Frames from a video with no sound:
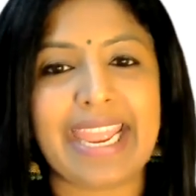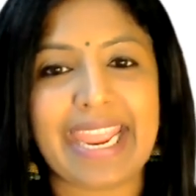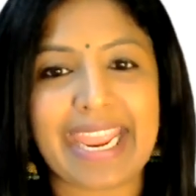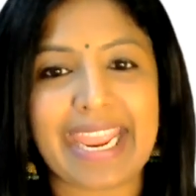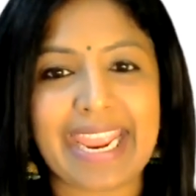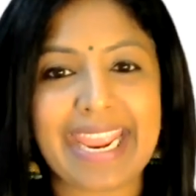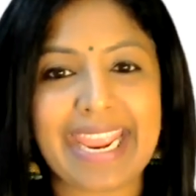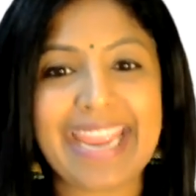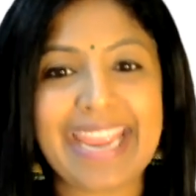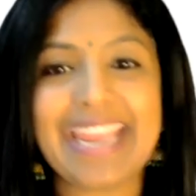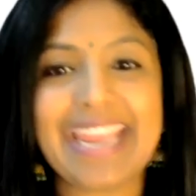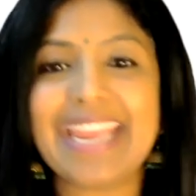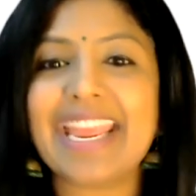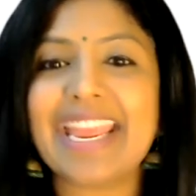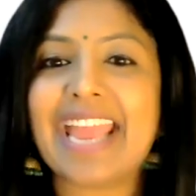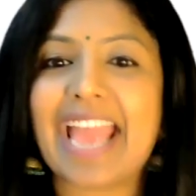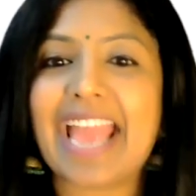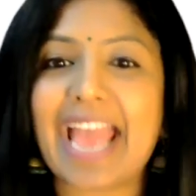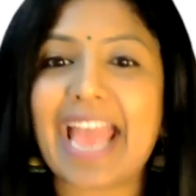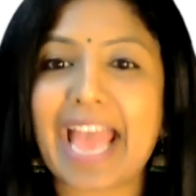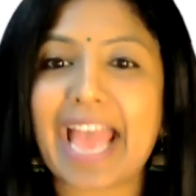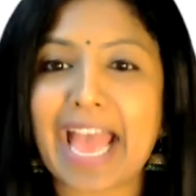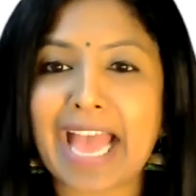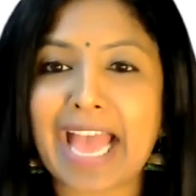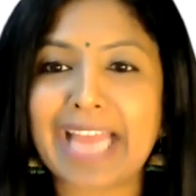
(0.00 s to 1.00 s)
A,
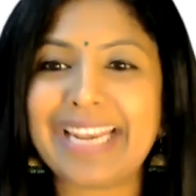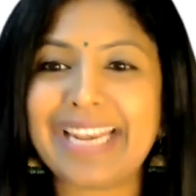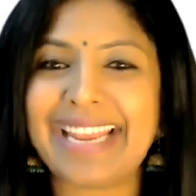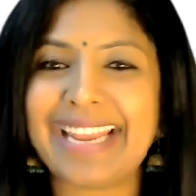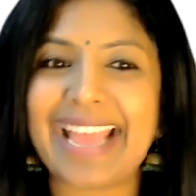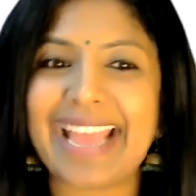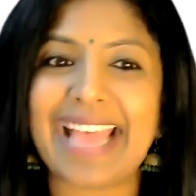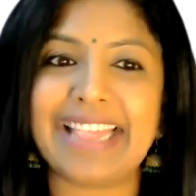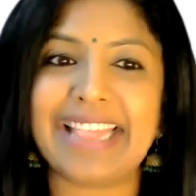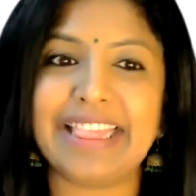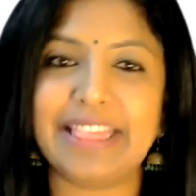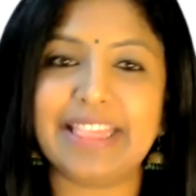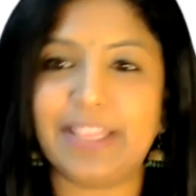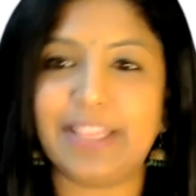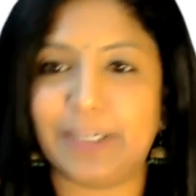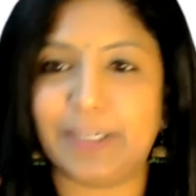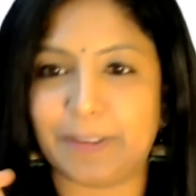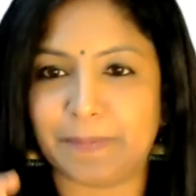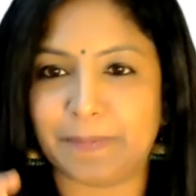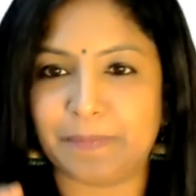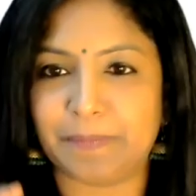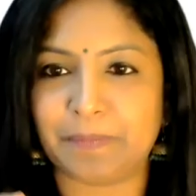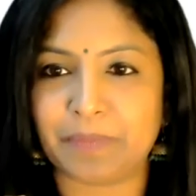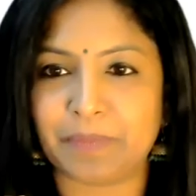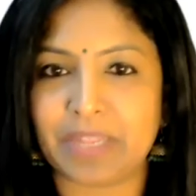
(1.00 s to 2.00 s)
an, and
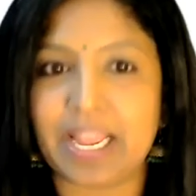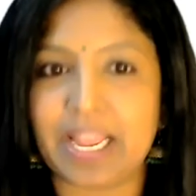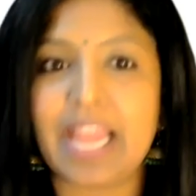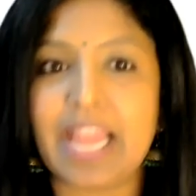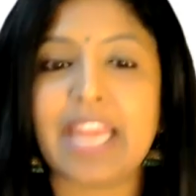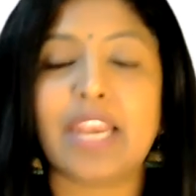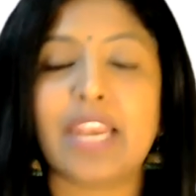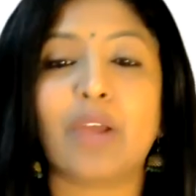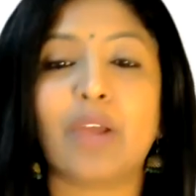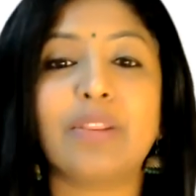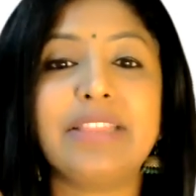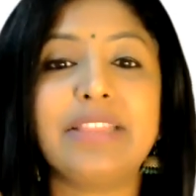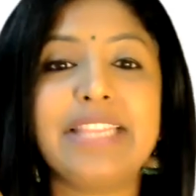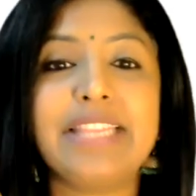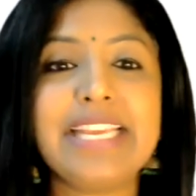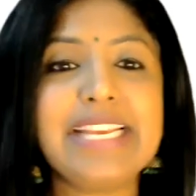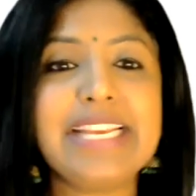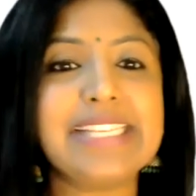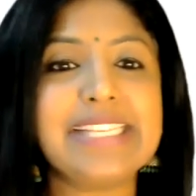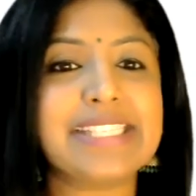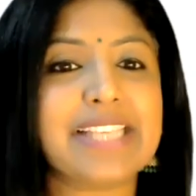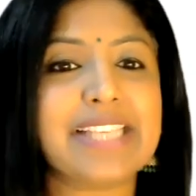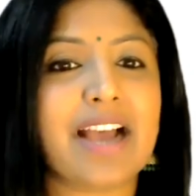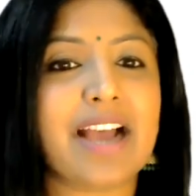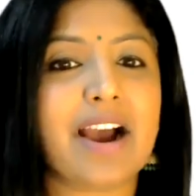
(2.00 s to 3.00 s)
the. Now,
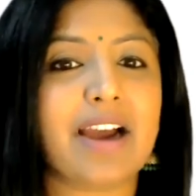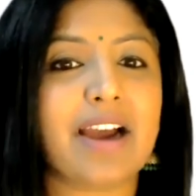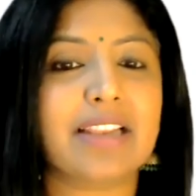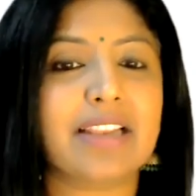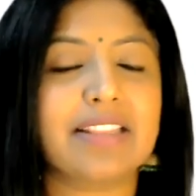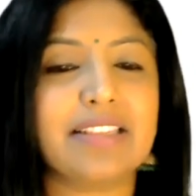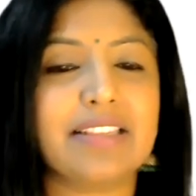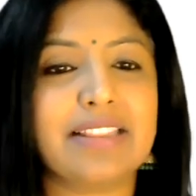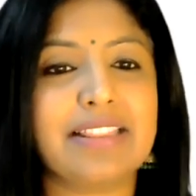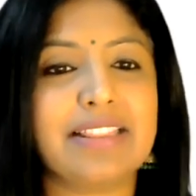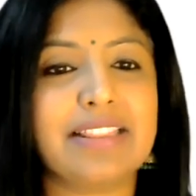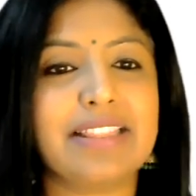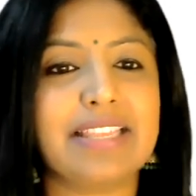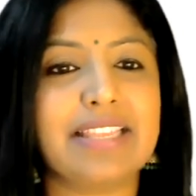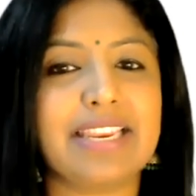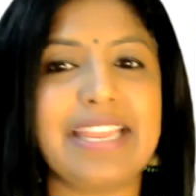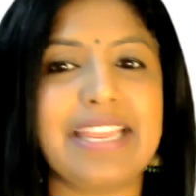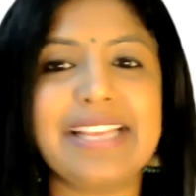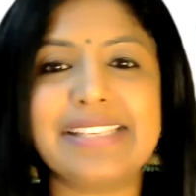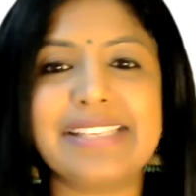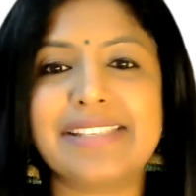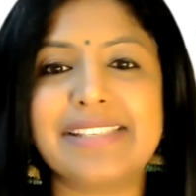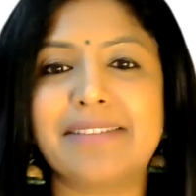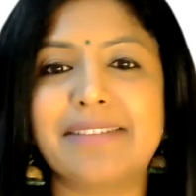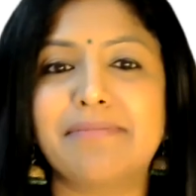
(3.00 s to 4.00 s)
these are the
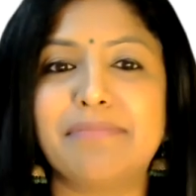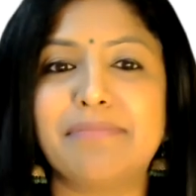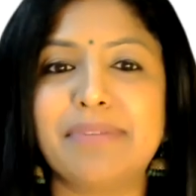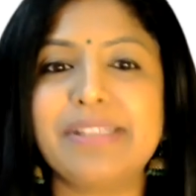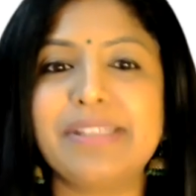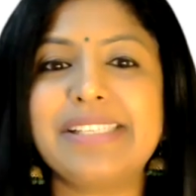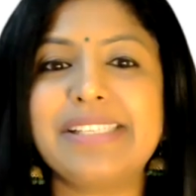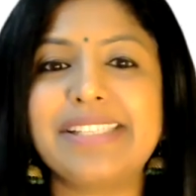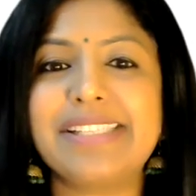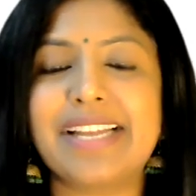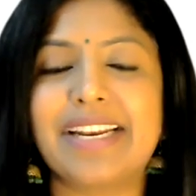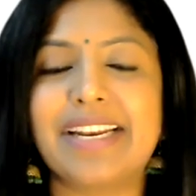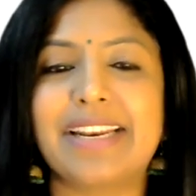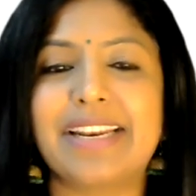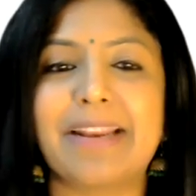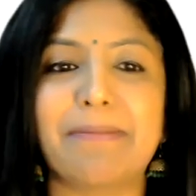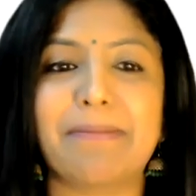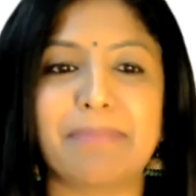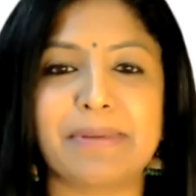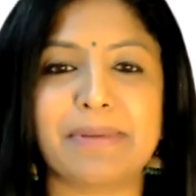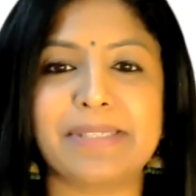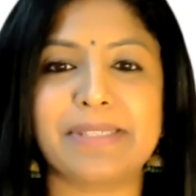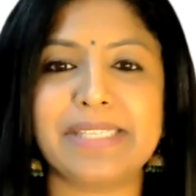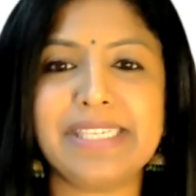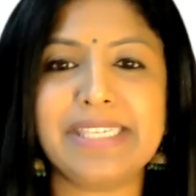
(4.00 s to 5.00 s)
three symbols that
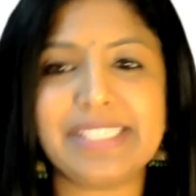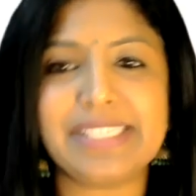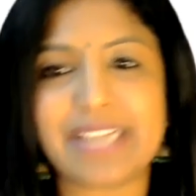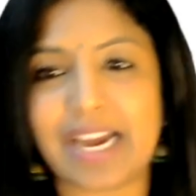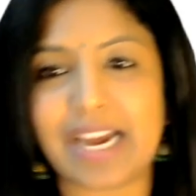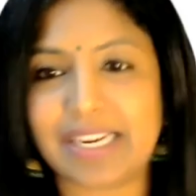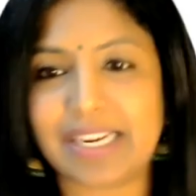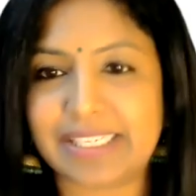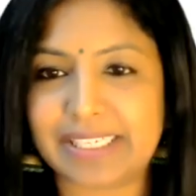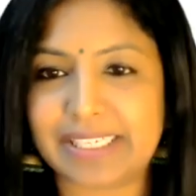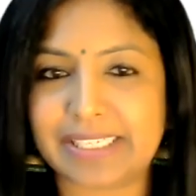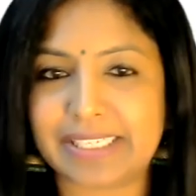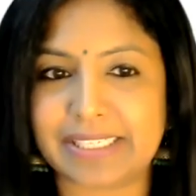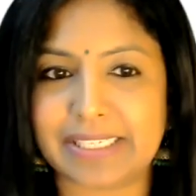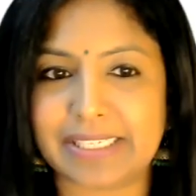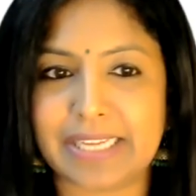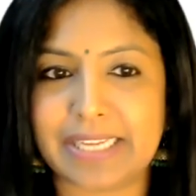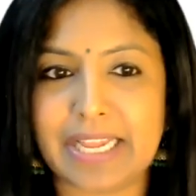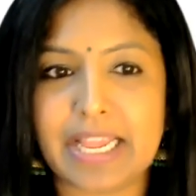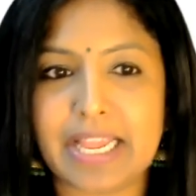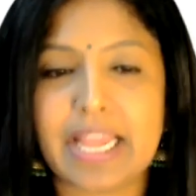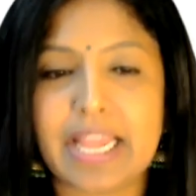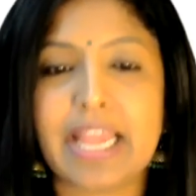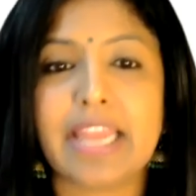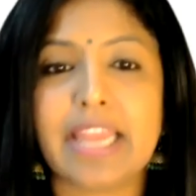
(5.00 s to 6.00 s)
represent article.
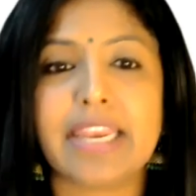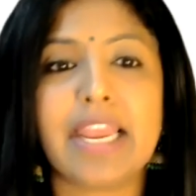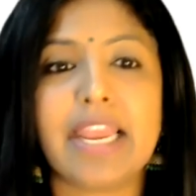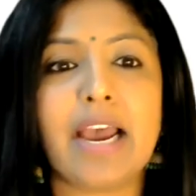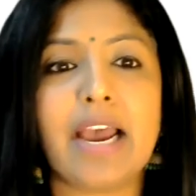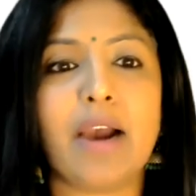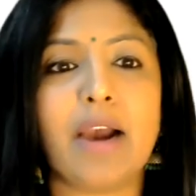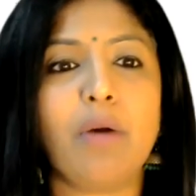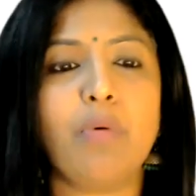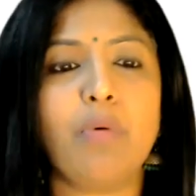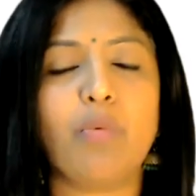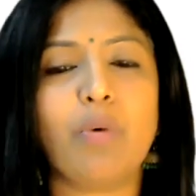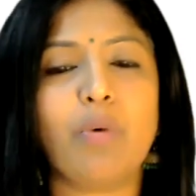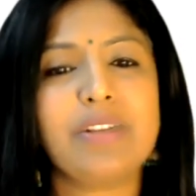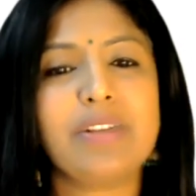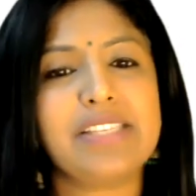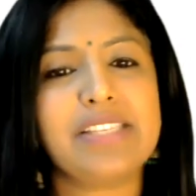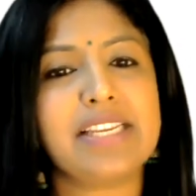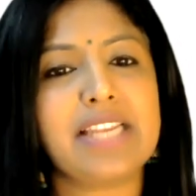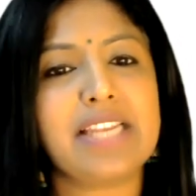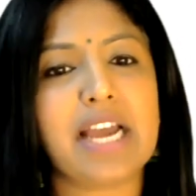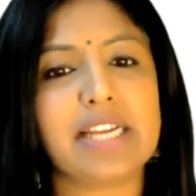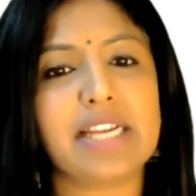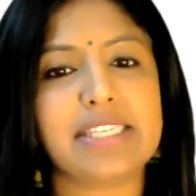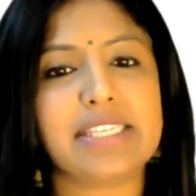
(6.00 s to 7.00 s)
Now,
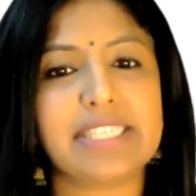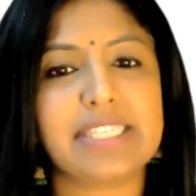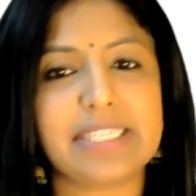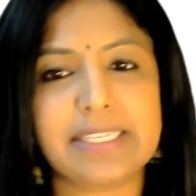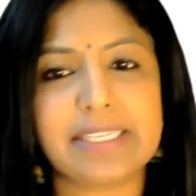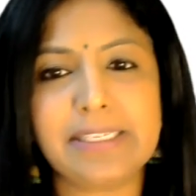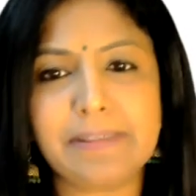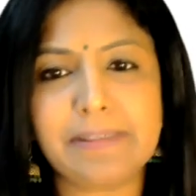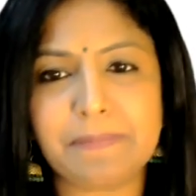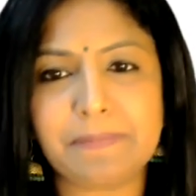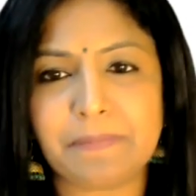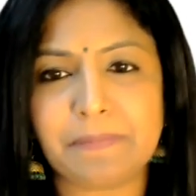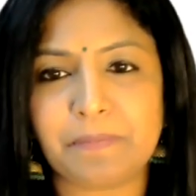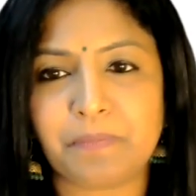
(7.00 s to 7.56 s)
what's an article?